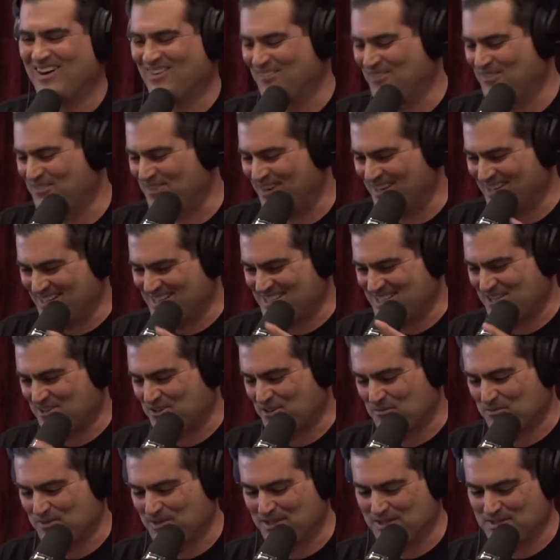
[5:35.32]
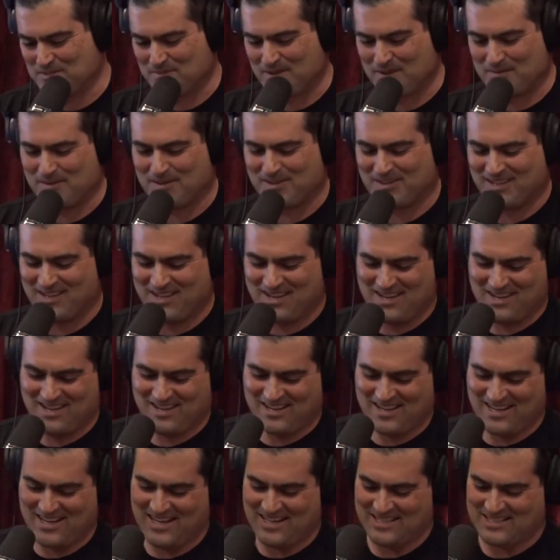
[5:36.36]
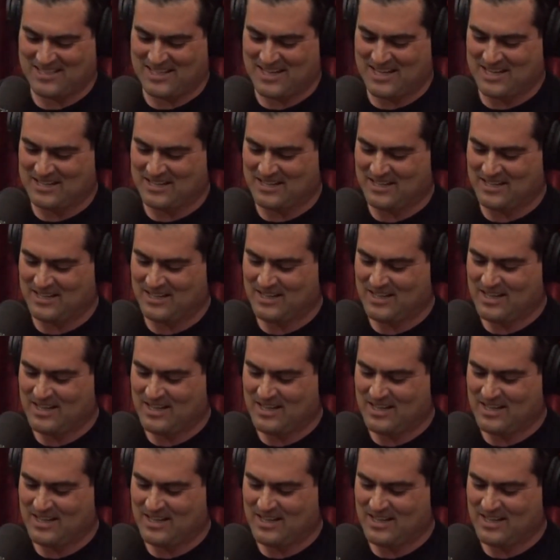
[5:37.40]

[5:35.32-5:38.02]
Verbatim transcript: well, we'll find a secret place. A lot Maybe. of freaks. Yeah, exactly. Freaks are